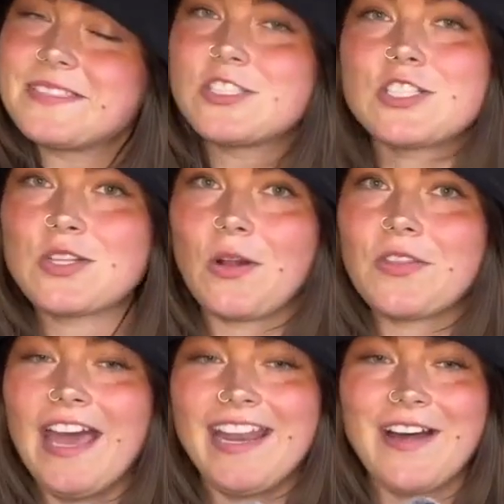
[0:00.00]
Just
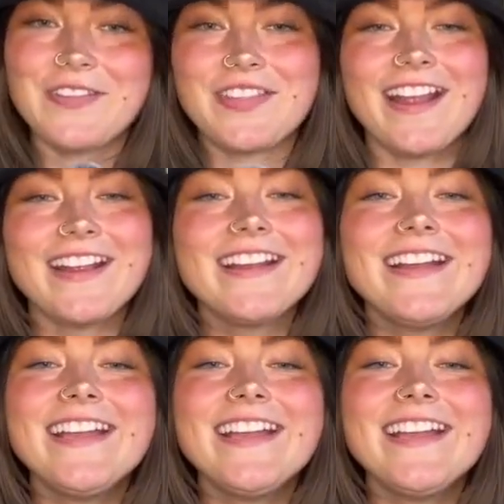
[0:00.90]
throwing that out there.